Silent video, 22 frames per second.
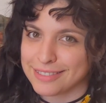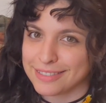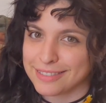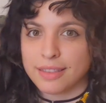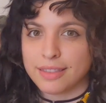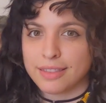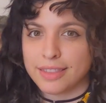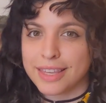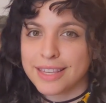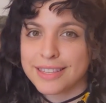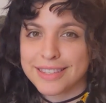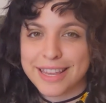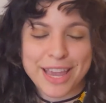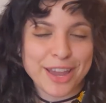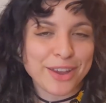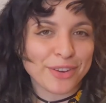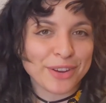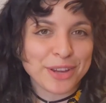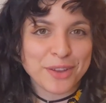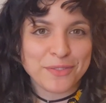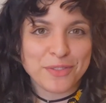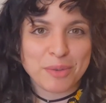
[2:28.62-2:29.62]
This
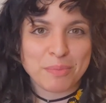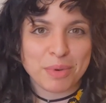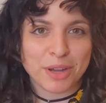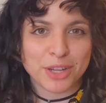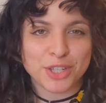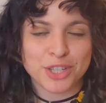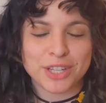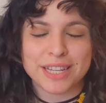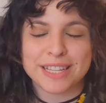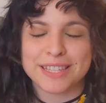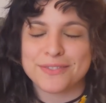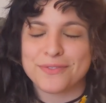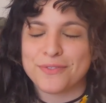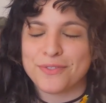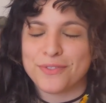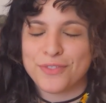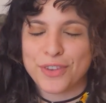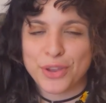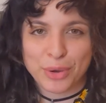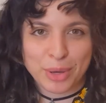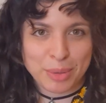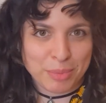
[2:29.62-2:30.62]
area of the budget is
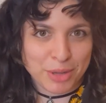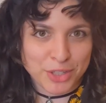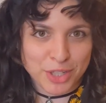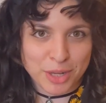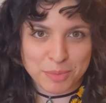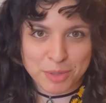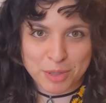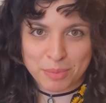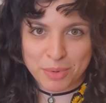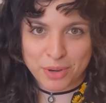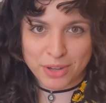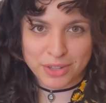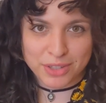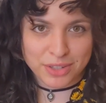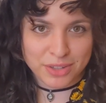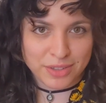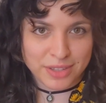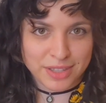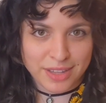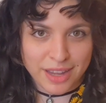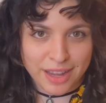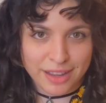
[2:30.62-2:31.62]
very much up to
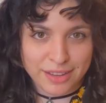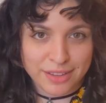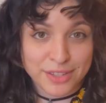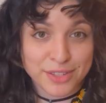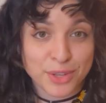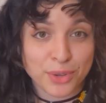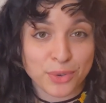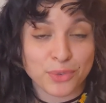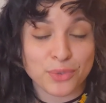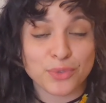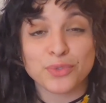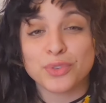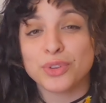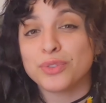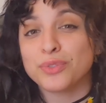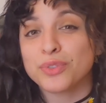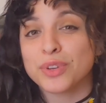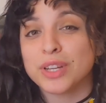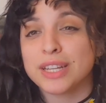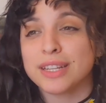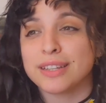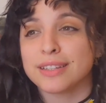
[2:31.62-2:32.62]
personal style, so feel
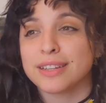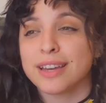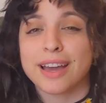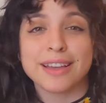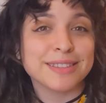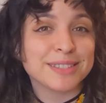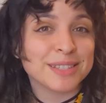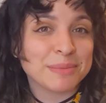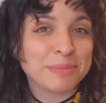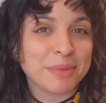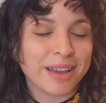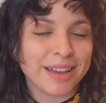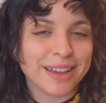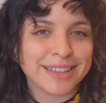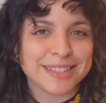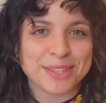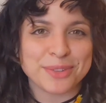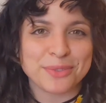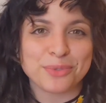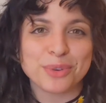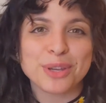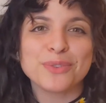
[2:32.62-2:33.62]
free to customize
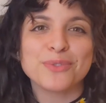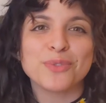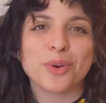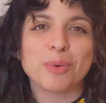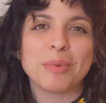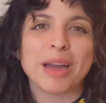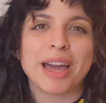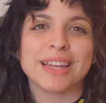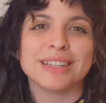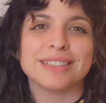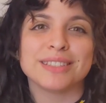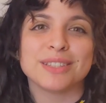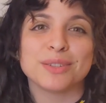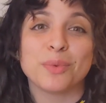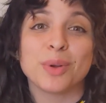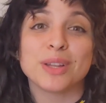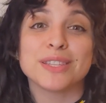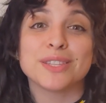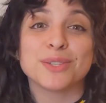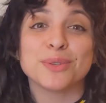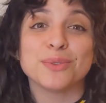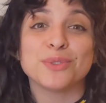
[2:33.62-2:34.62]
and reformat to
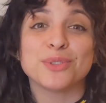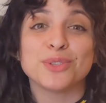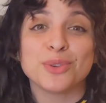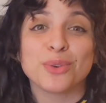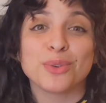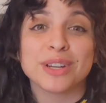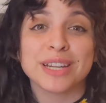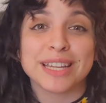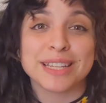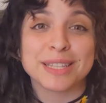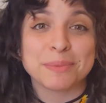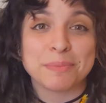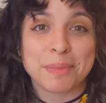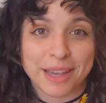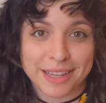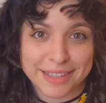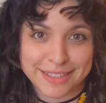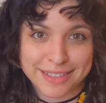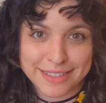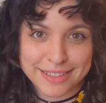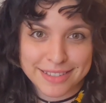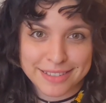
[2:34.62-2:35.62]
what suits your needs
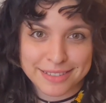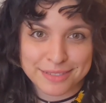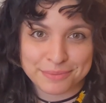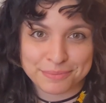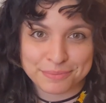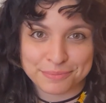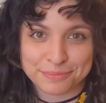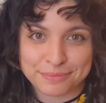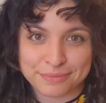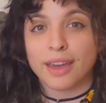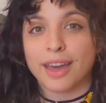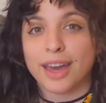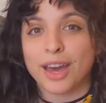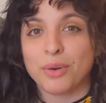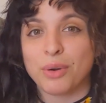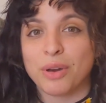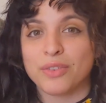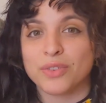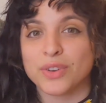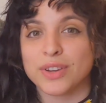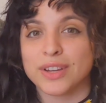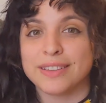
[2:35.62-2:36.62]
best.
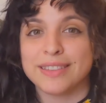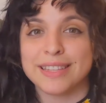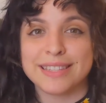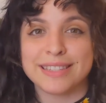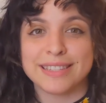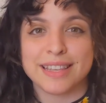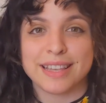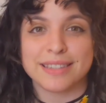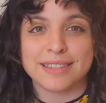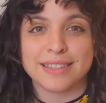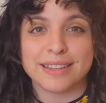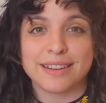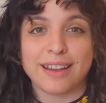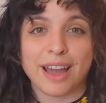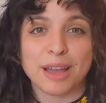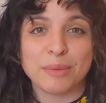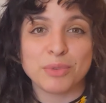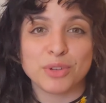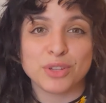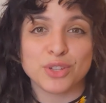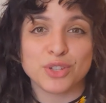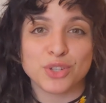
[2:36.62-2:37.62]
However, in this lesson,
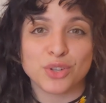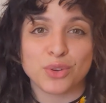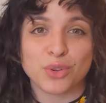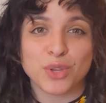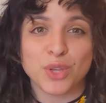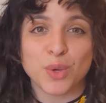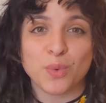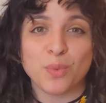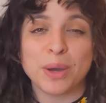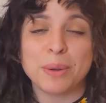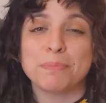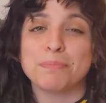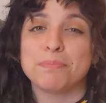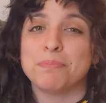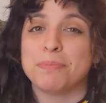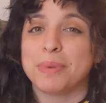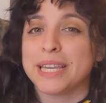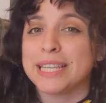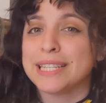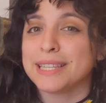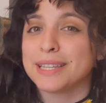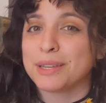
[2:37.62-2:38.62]
I'm going to show you what
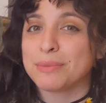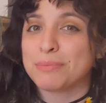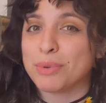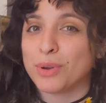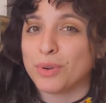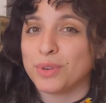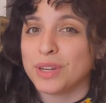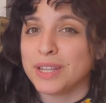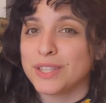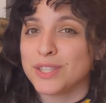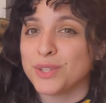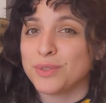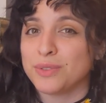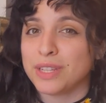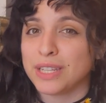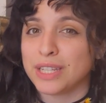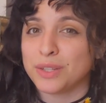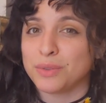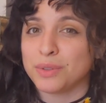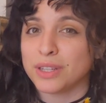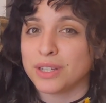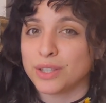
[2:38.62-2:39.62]
basic components you
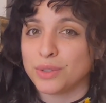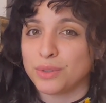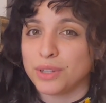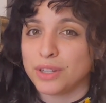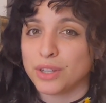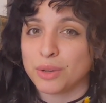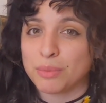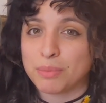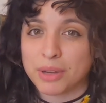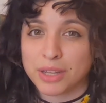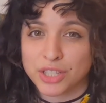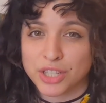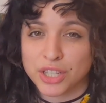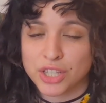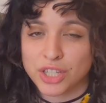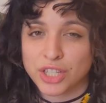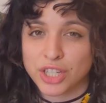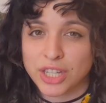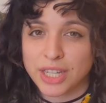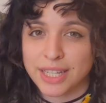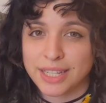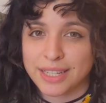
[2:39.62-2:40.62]
need to include in your budget
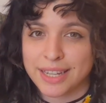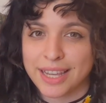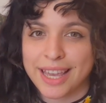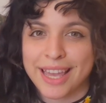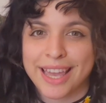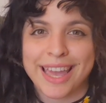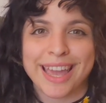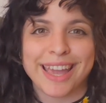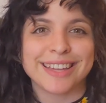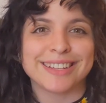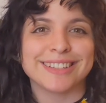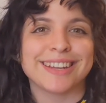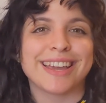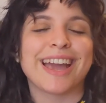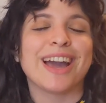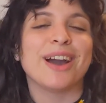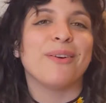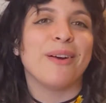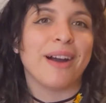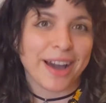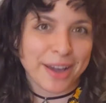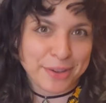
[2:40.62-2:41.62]
sheet and
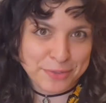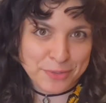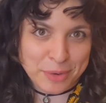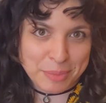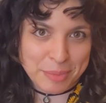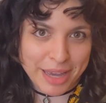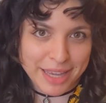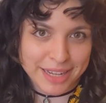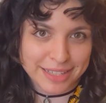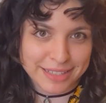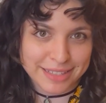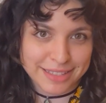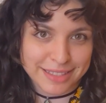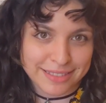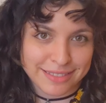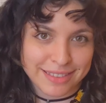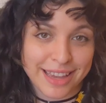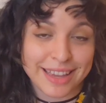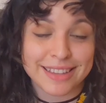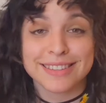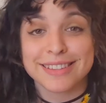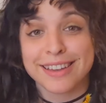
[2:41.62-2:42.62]
how I format it
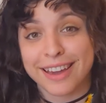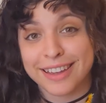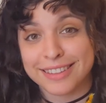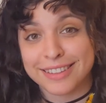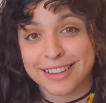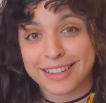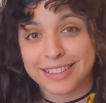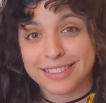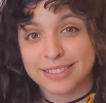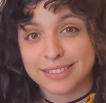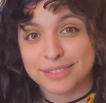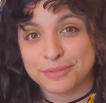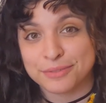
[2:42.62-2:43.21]
as a guideline.